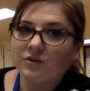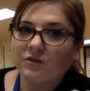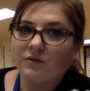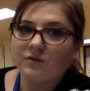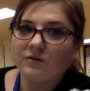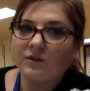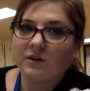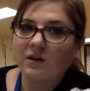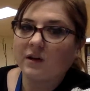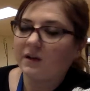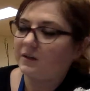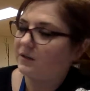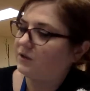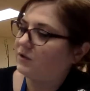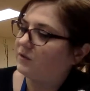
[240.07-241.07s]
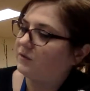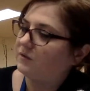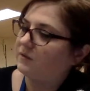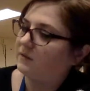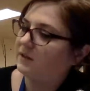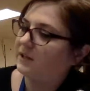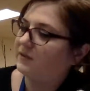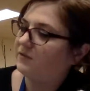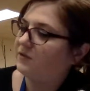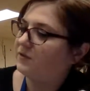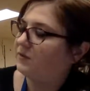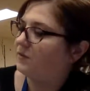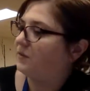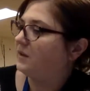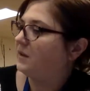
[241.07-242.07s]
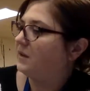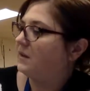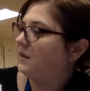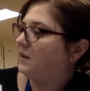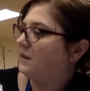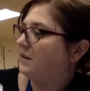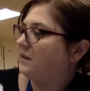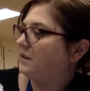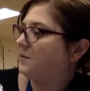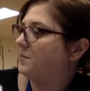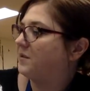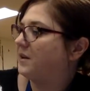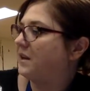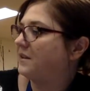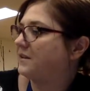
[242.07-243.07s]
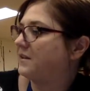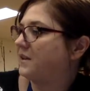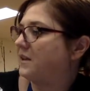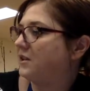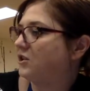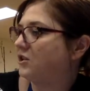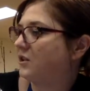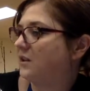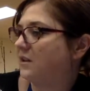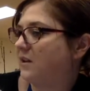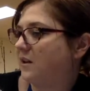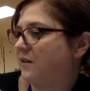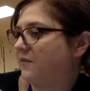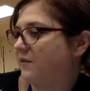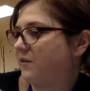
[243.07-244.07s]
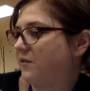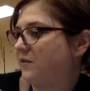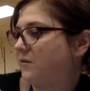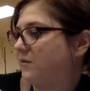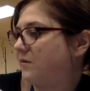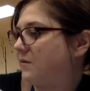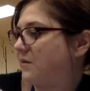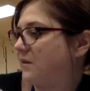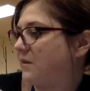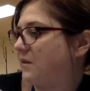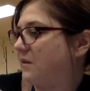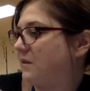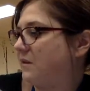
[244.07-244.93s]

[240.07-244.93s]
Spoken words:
you, they're going to give you the pronunciation of those